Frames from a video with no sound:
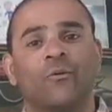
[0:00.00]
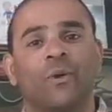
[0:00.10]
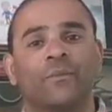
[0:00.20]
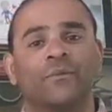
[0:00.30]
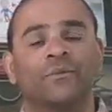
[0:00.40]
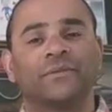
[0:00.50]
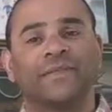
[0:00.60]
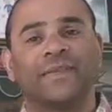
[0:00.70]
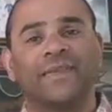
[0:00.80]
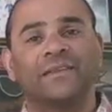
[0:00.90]
where we
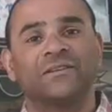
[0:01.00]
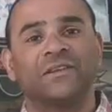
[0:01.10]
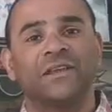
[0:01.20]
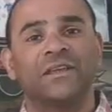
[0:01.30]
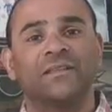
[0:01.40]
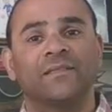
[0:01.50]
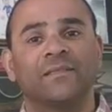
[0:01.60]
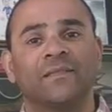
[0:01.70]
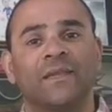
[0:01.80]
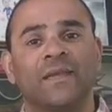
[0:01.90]
wanted the
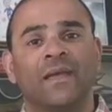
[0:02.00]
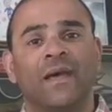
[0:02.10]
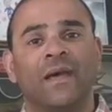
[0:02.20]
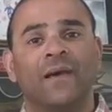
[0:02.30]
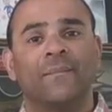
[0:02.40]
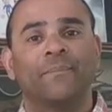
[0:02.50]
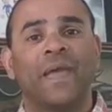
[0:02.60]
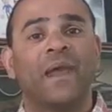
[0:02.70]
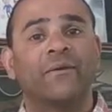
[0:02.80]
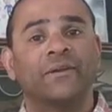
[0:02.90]
kitchen,
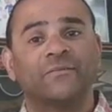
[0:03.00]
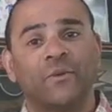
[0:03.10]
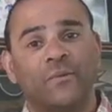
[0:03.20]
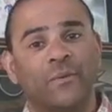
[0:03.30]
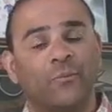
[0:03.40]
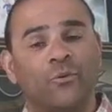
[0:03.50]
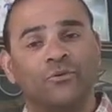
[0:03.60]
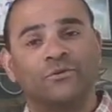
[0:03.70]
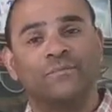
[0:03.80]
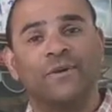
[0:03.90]
um, areas where we
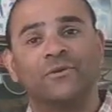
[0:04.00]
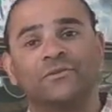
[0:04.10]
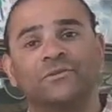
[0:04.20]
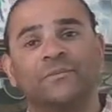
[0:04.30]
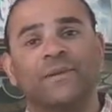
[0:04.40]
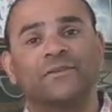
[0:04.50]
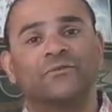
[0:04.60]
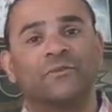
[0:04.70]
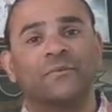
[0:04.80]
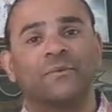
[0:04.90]
walked most to make
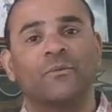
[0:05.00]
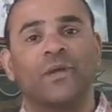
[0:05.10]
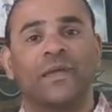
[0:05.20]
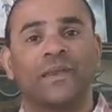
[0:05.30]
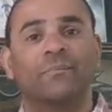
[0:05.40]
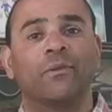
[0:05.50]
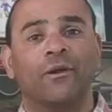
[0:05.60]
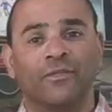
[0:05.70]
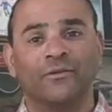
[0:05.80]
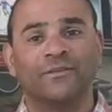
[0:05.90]
sure that we weren't gonna
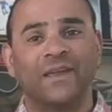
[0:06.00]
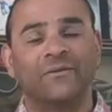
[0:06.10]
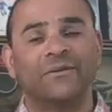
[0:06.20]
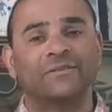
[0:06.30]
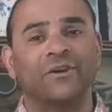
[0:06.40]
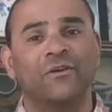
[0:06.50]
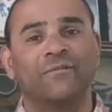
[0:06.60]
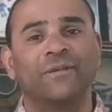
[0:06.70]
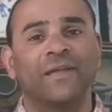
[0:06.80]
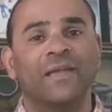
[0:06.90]
block those areas
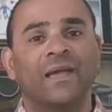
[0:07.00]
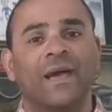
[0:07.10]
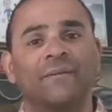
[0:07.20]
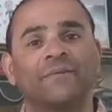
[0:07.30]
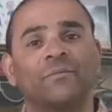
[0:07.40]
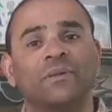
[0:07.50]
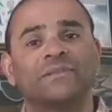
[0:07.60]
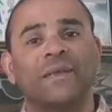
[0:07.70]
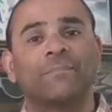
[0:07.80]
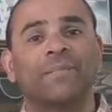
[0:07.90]
off. Uh, so
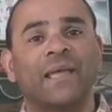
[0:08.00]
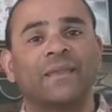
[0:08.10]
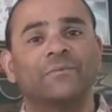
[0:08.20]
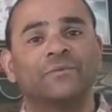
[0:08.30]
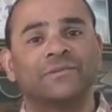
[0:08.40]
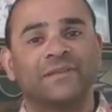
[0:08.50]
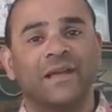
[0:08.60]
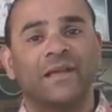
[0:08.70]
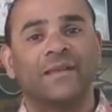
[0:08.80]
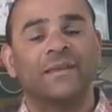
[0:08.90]
once that planning was
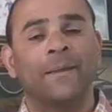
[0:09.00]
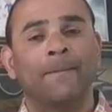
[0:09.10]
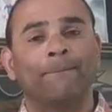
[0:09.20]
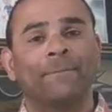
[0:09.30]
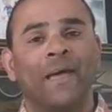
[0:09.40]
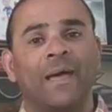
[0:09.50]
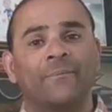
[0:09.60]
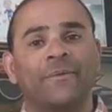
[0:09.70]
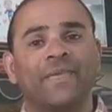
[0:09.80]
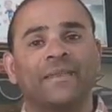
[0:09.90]
done,
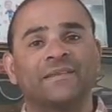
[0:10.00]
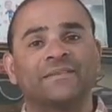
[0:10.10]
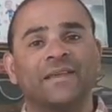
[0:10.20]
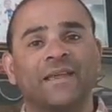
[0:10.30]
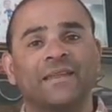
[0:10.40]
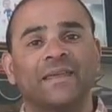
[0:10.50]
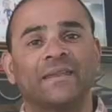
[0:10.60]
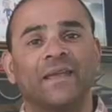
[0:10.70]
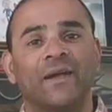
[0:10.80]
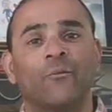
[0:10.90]
um, we then
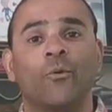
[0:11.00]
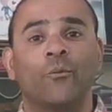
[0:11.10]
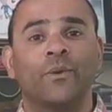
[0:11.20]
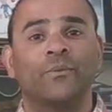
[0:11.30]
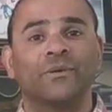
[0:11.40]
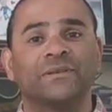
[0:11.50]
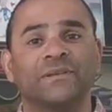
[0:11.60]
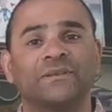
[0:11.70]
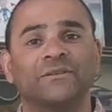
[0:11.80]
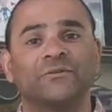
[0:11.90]
decided uh, what we
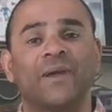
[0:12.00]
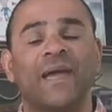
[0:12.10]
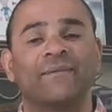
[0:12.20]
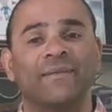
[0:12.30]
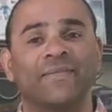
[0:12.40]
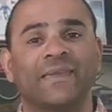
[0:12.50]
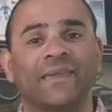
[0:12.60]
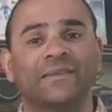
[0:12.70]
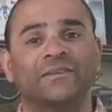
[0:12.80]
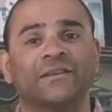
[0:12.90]
wanted to have in the
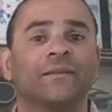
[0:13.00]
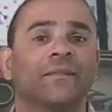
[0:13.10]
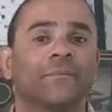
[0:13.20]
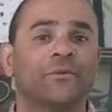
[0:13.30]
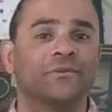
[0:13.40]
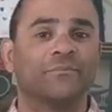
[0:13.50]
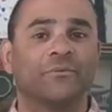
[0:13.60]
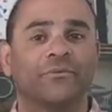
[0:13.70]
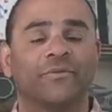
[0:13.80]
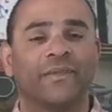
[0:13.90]
kitchen and the most
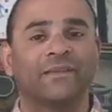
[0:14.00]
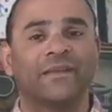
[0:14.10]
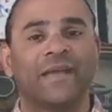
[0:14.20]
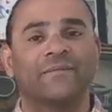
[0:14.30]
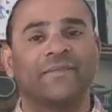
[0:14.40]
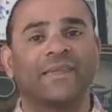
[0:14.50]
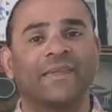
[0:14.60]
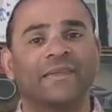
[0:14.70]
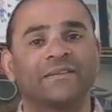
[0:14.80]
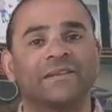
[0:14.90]
important thing to have in the
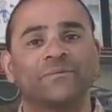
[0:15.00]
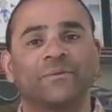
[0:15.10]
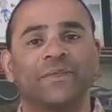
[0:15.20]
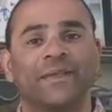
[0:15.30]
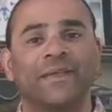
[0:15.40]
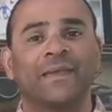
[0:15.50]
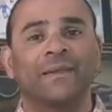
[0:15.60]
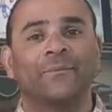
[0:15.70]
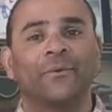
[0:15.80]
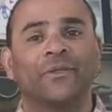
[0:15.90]
kitchen were the,
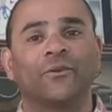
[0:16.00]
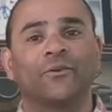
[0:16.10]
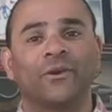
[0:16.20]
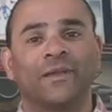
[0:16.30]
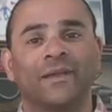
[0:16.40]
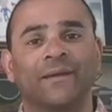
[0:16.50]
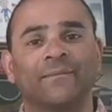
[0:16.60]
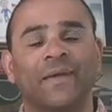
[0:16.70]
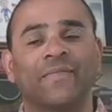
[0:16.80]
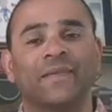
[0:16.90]
were the
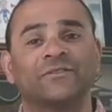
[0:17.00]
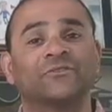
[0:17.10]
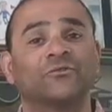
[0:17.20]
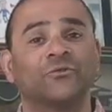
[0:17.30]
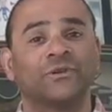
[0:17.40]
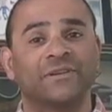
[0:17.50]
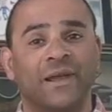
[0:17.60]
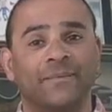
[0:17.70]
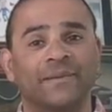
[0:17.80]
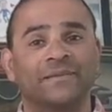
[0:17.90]
cooker and then storage
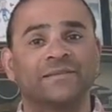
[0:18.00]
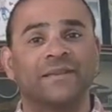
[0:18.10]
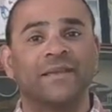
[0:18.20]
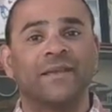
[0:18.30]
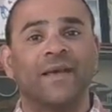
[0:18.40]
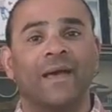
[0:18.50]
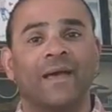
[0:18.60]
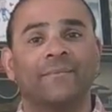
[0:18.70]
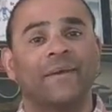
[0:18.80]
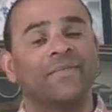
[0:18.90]
cupboards
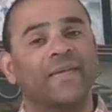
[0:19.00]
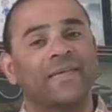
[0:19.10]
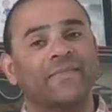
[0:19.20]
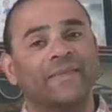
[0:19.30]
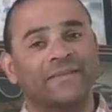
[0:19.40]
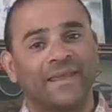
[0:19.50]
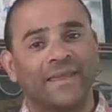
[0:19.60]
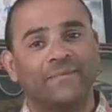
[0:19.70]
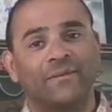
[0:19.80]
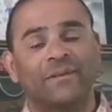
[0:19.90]
um, and then the
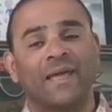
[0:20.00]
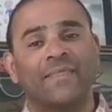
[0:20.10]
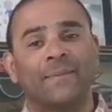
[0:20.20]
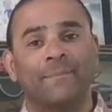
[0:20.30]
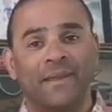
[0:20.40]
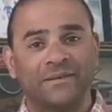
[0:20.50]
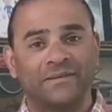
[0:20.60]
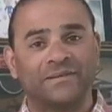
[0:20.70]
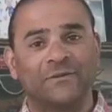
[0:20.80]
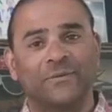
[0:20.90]
table and the
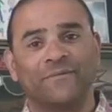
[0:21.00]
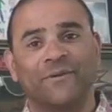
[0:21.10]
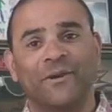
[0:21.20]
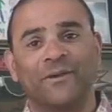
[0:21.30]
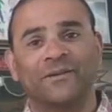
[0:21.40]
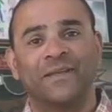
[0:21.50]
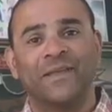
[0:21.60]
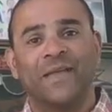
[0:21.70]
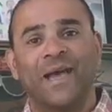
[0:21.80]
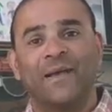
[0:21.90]
benches that we've got.
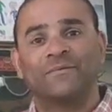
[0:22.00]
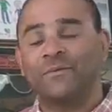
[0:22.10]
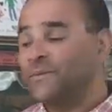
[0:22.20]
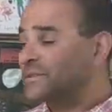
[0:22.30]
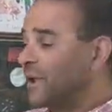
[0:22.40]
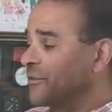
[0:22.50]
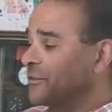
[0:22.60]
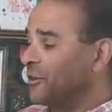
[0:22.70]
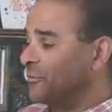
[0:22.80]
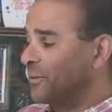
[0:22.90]
Uh, so we
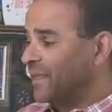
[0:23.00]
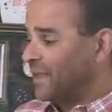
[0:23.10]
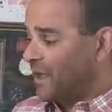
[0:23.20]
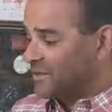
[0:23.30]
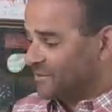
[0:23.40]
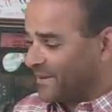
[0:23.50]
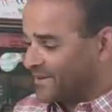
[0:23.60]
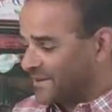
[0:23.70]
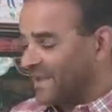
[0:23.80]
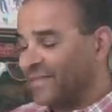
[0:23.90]
started off with a large
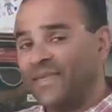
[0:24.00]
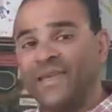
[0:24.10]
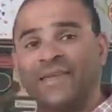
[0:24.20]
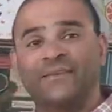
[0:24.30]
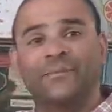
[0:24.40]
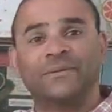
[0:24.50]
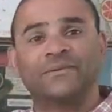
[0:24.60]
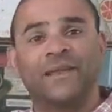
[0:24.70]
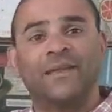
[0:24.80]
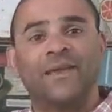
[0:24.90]
piece like this
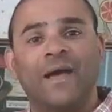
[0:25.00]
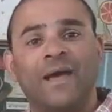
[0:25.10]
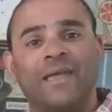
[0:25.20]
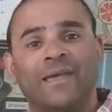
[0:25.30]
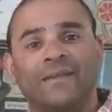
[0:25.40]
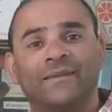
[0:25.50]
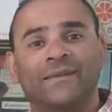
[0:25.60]
which I had